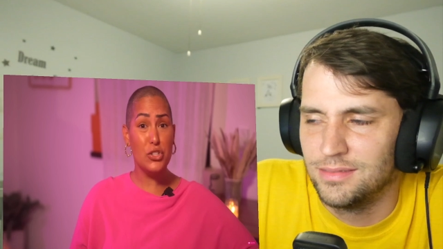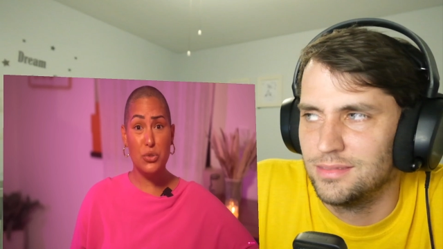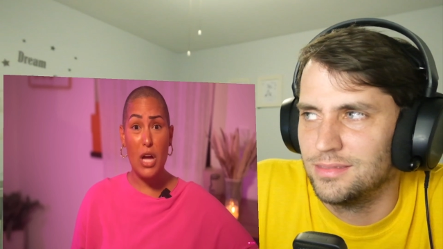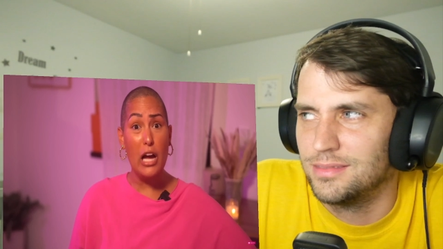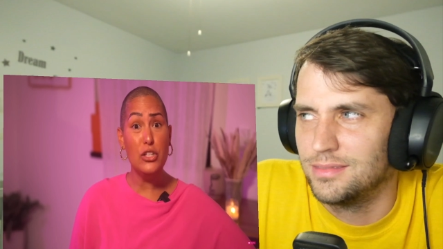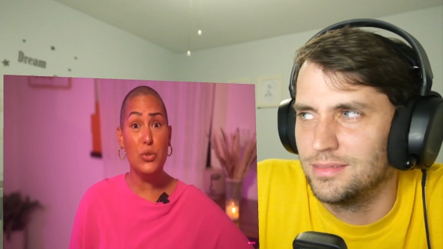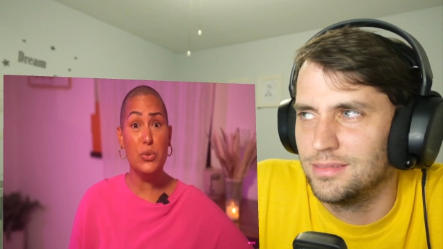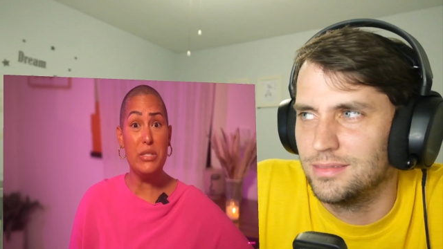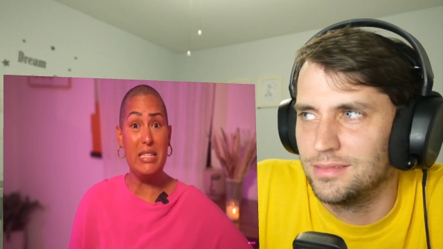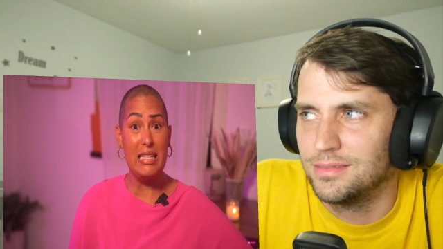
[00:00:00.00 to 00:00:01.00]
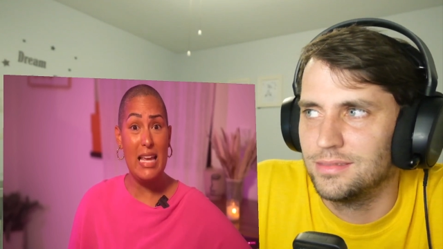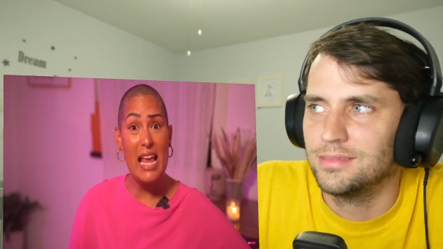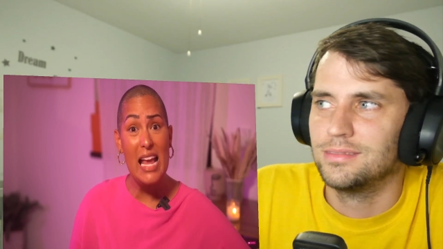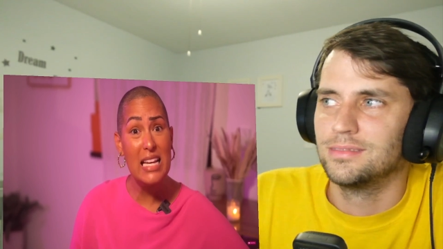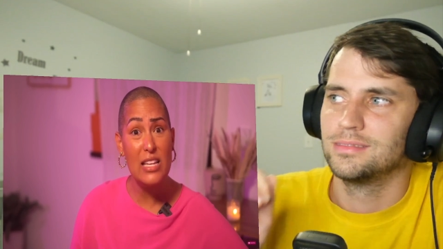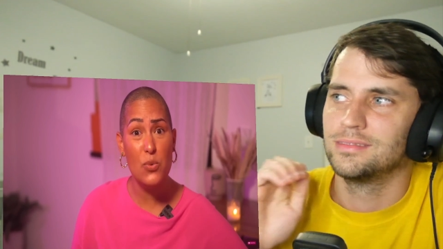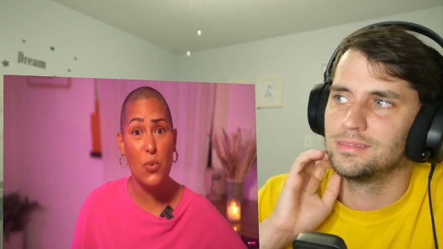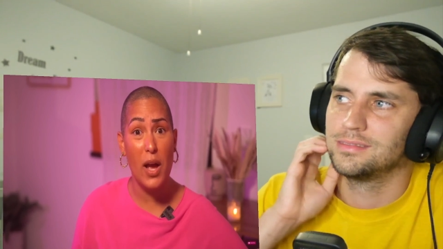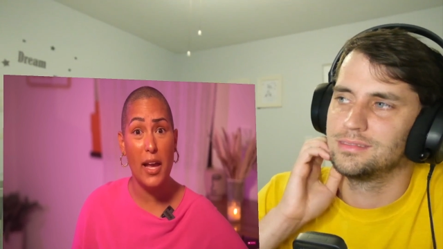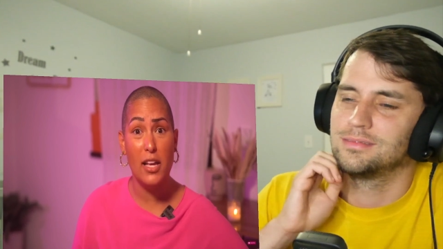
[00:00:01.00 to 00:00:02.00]
Speaker 1: you're not using
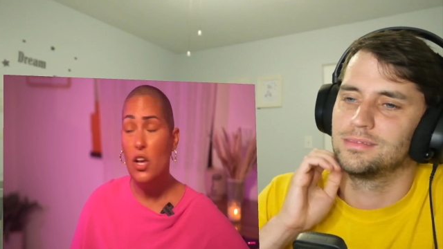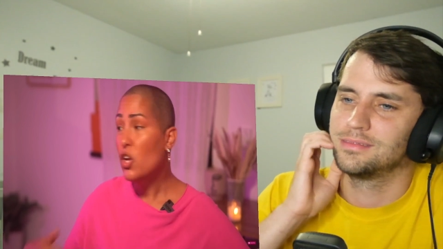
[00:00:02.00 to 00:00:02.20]
anyway.